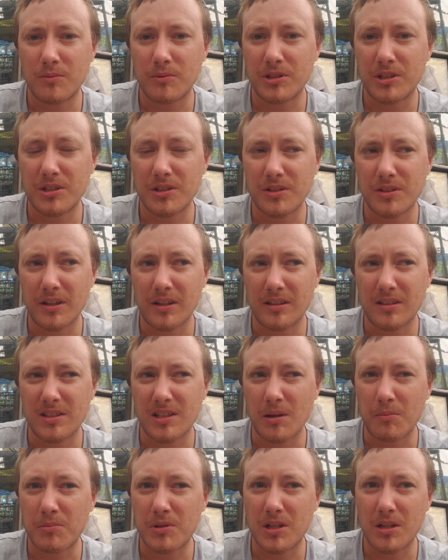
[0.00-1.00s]
which is like
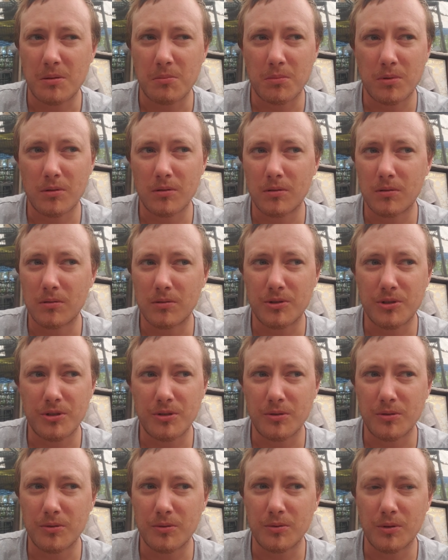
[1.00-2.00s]
September
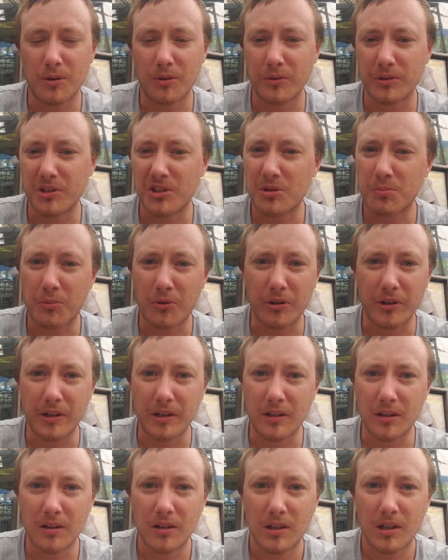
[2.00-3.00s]
to early
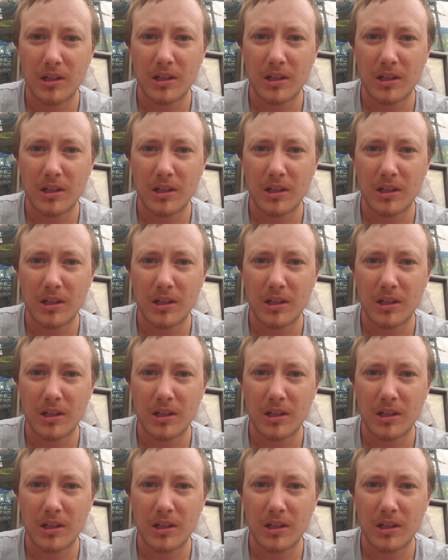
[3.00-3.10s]
spring.